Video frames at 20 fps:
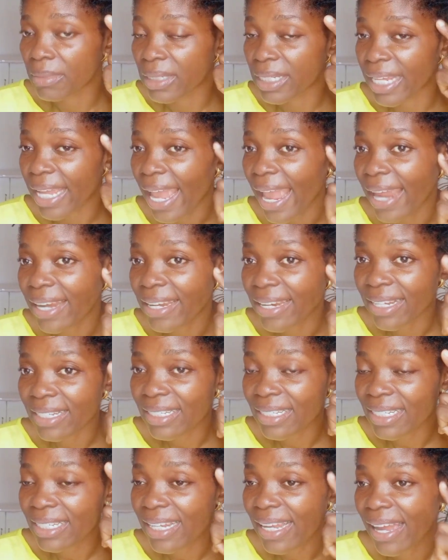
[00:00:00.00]
The hair
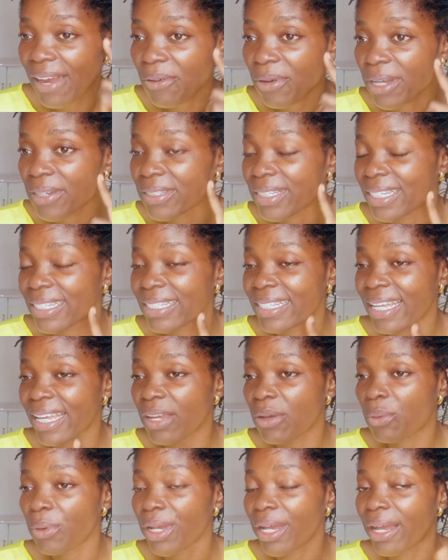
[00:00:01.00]
density around this
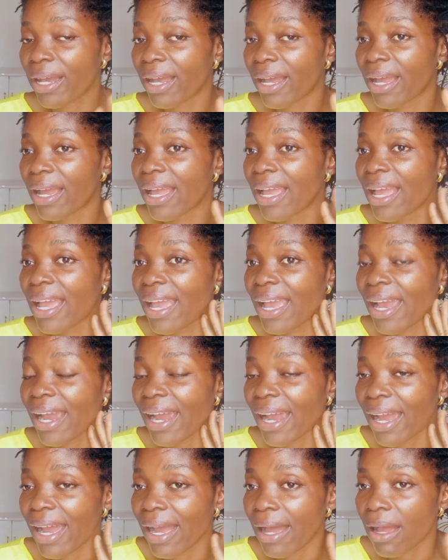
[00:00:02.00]
area
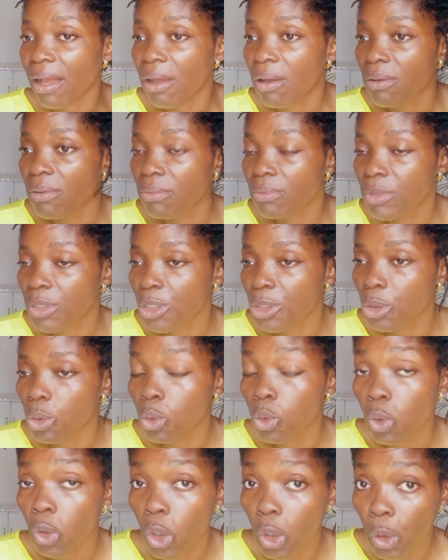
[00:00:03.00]
are, you know,
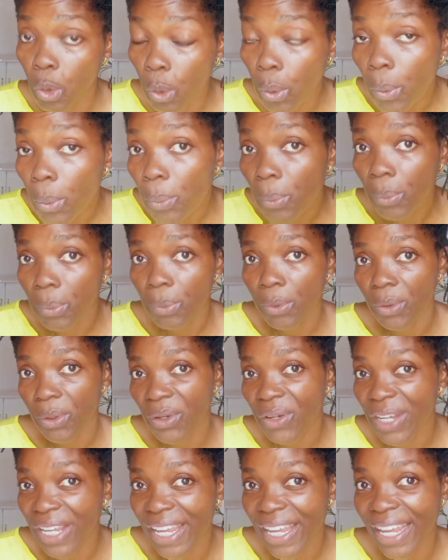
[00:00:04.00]
low.
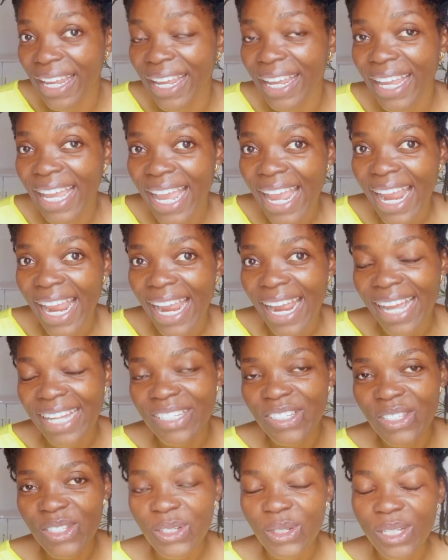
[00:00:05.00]
Okay,
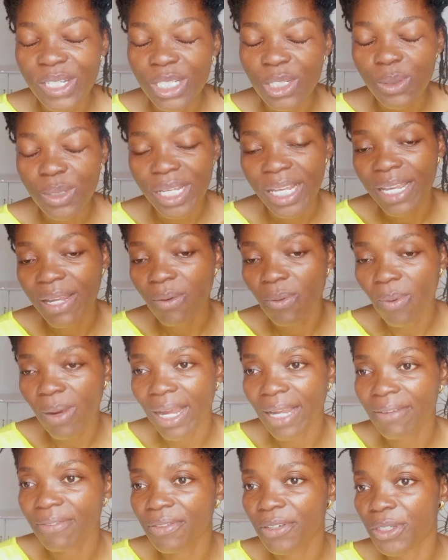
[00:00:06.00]
and so it will take a
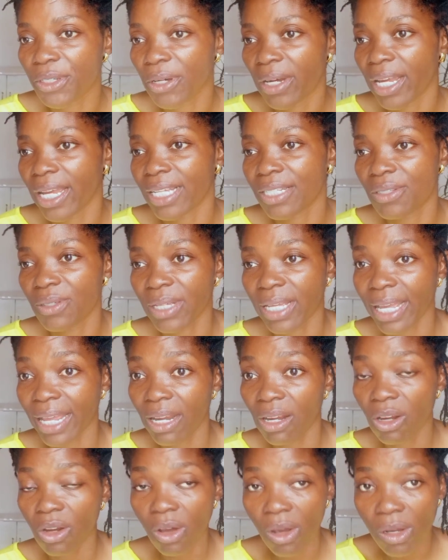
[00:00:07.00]
while for your hair to
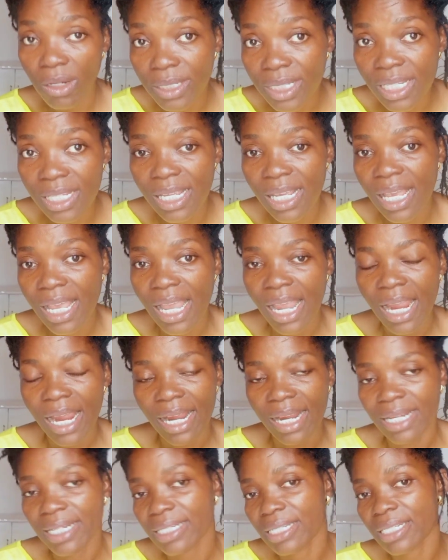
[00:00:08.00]
get locked,
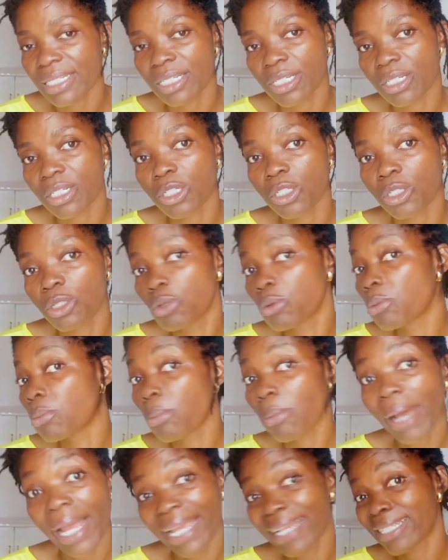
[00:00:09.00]
and you
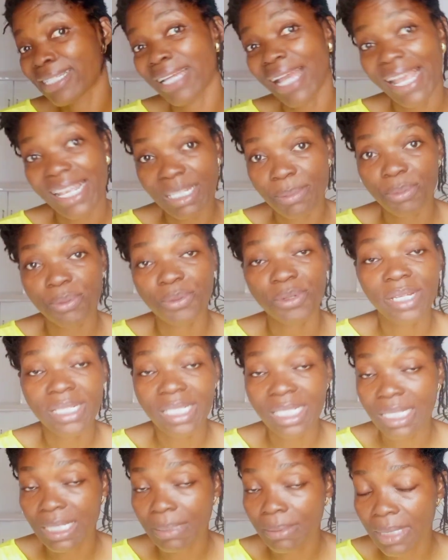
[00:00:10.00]
might
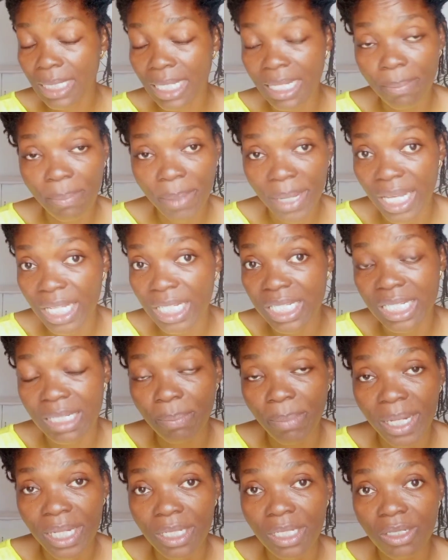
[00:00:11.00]
experience slippage
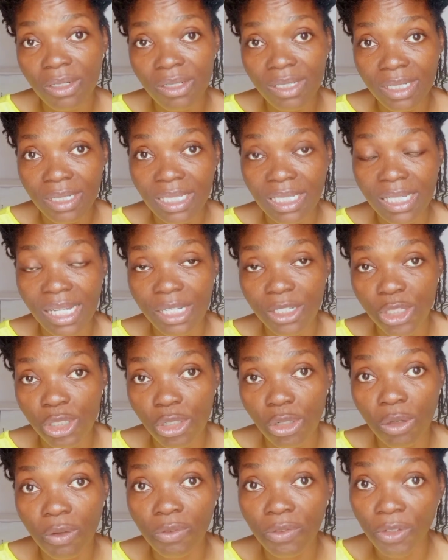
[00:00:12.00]
depending on the
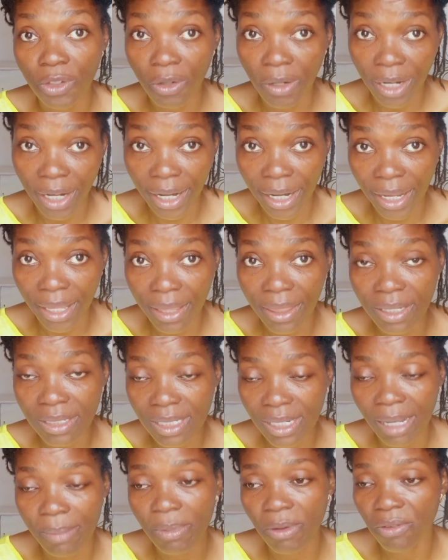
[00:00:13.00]
texture of your hair, the
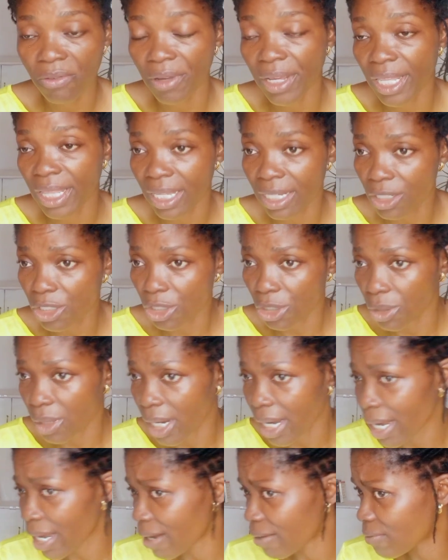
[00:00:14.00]
type of hair that you
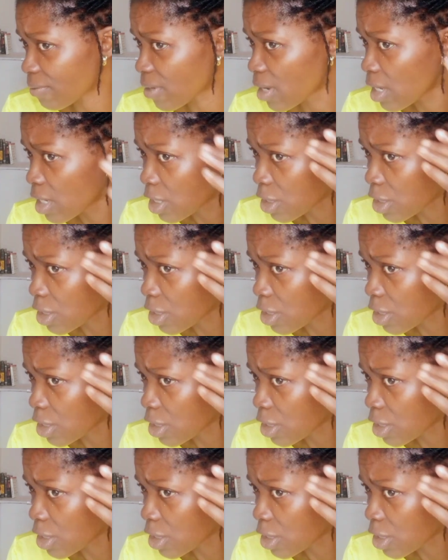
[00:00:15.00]
have.